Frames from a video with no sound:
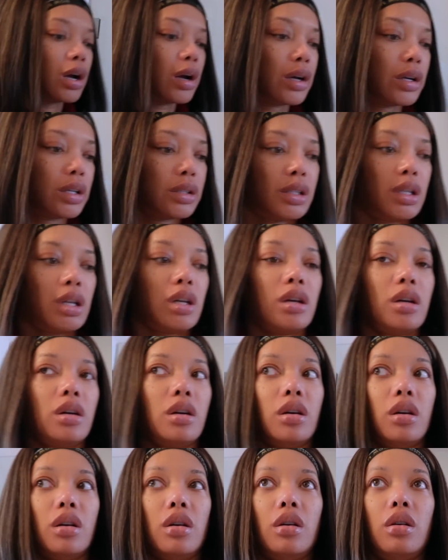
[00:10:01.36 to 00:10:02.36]
I said,
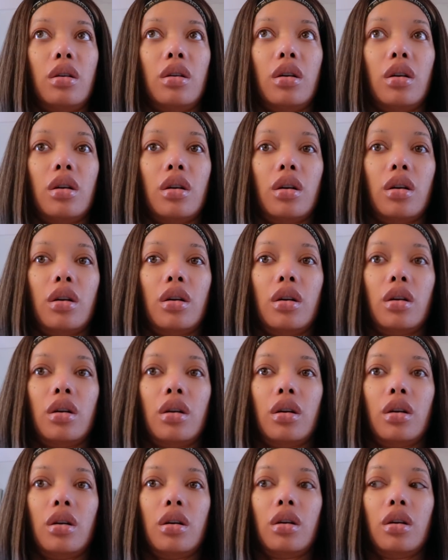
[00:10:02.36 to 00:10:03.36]

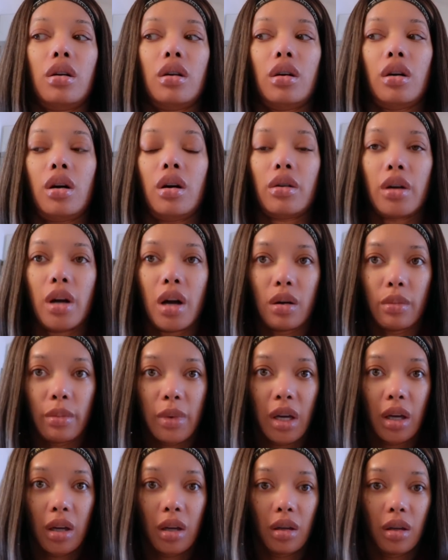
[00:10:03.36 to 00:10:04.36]
Uh, hold on,
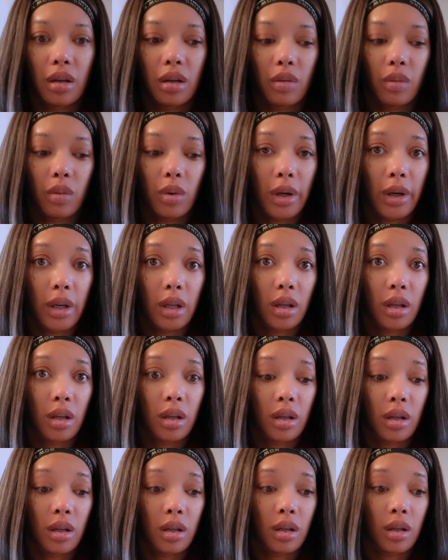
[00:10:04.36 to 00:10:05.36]
Megan. What?
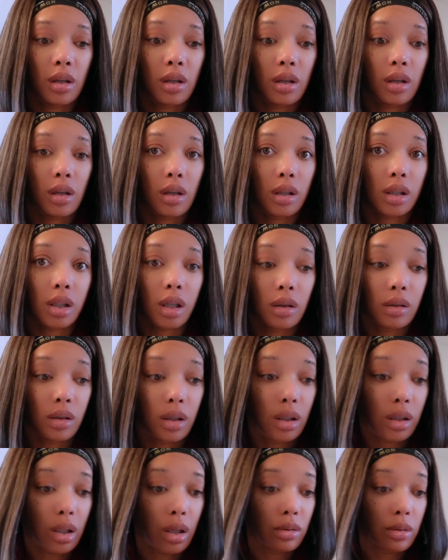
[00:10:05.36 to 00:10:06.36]

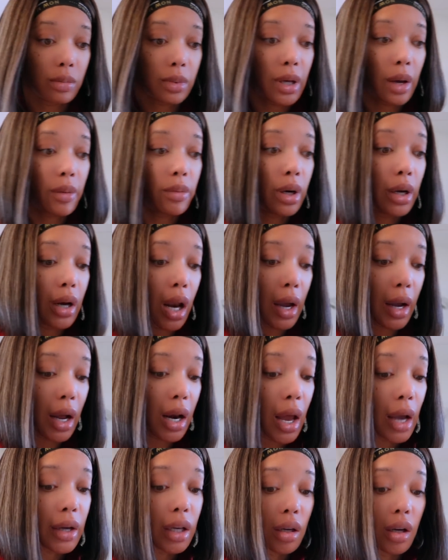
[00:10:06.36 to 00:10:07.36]
Excuse, excuse me, say what? Like, I
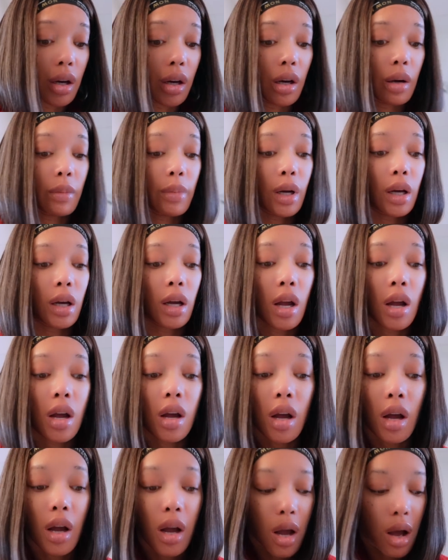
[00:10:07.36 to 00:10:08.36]
like you, girl, but
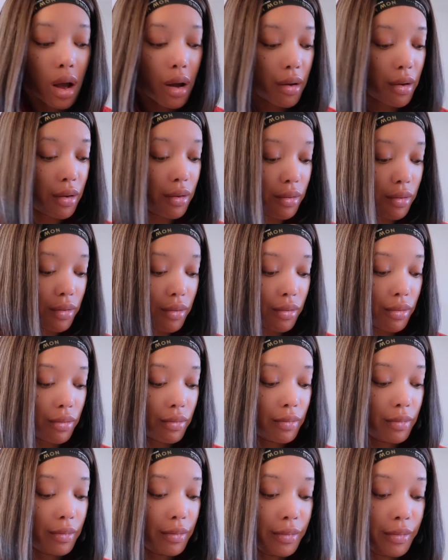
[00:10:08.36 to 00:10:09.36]

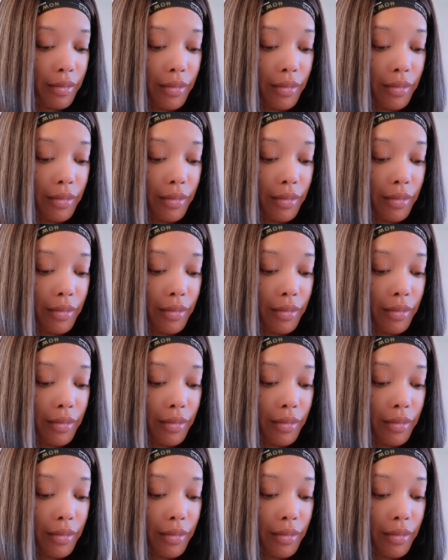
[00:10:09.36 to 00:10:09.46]
um,